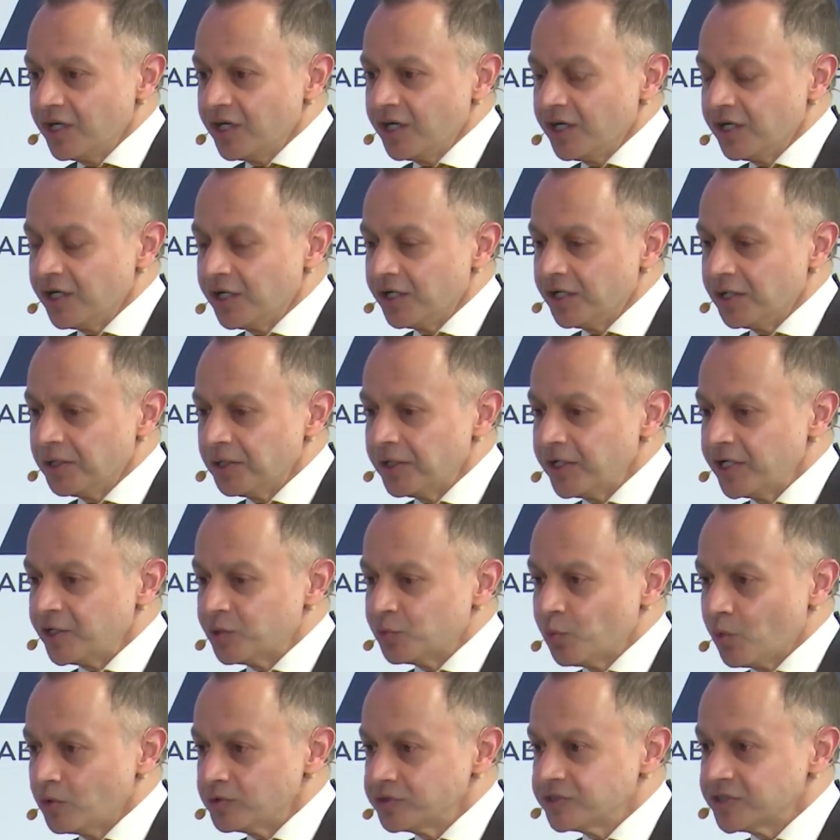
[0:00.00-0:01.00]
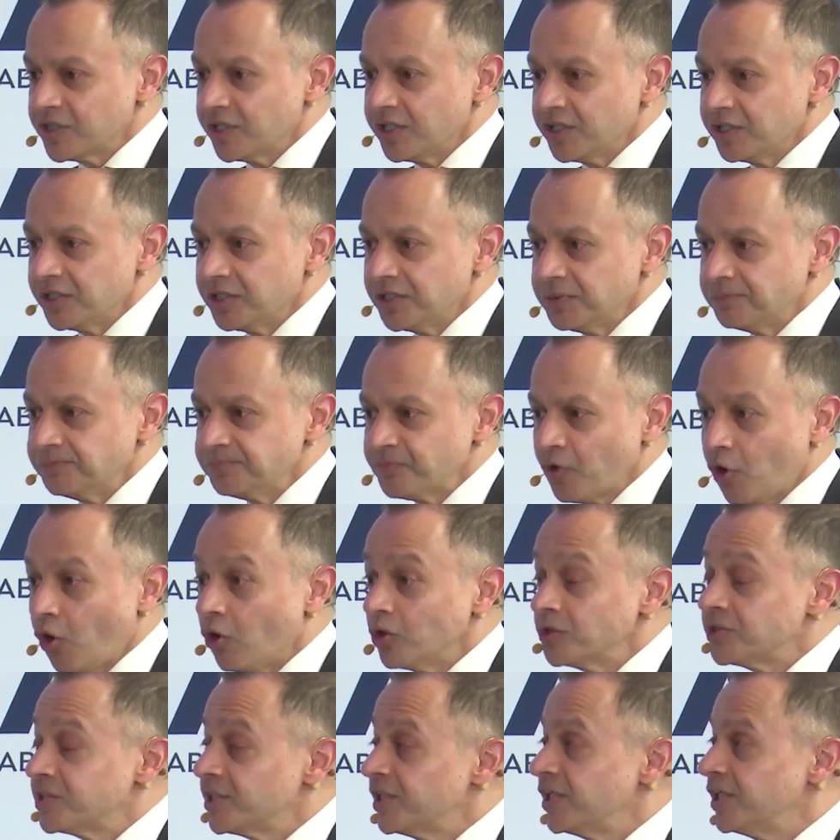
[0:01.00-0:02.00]
an
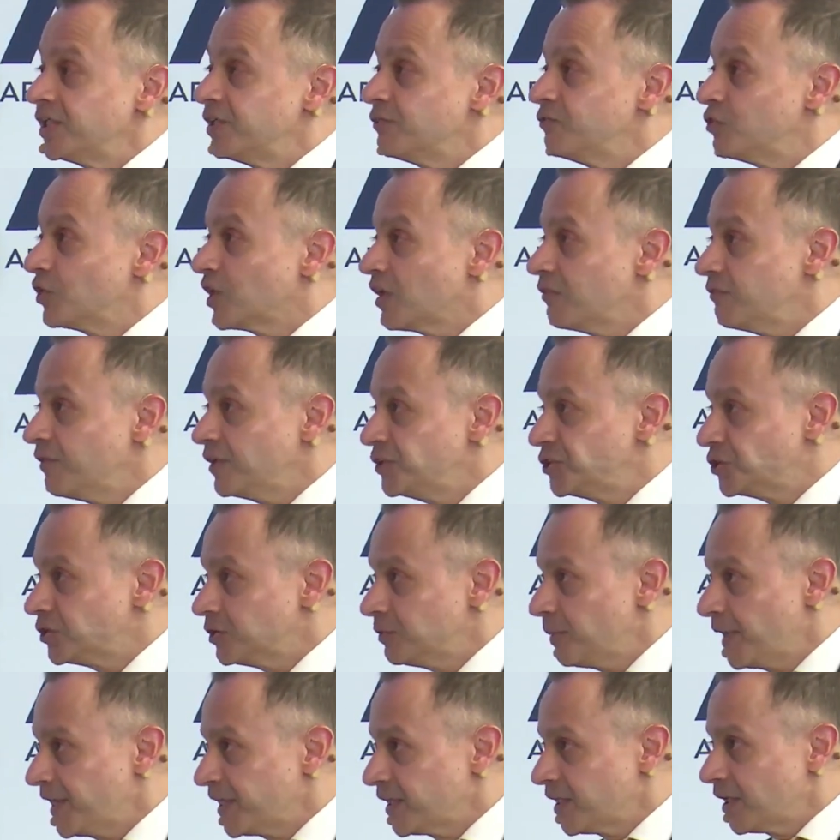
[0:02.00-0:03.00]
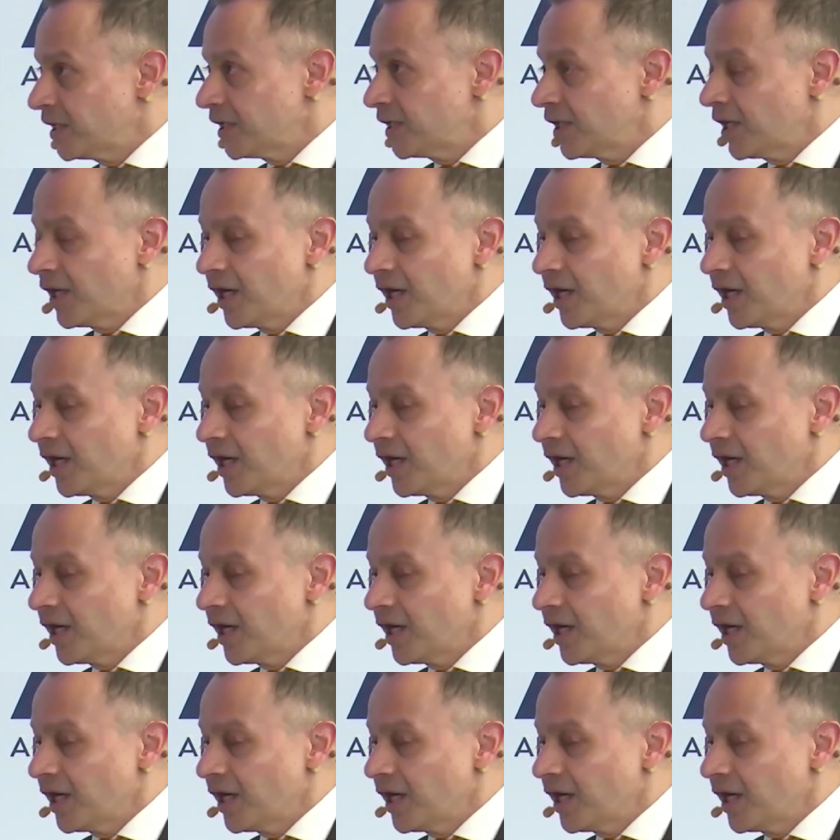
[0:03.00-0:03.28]
alternative to conventional banking,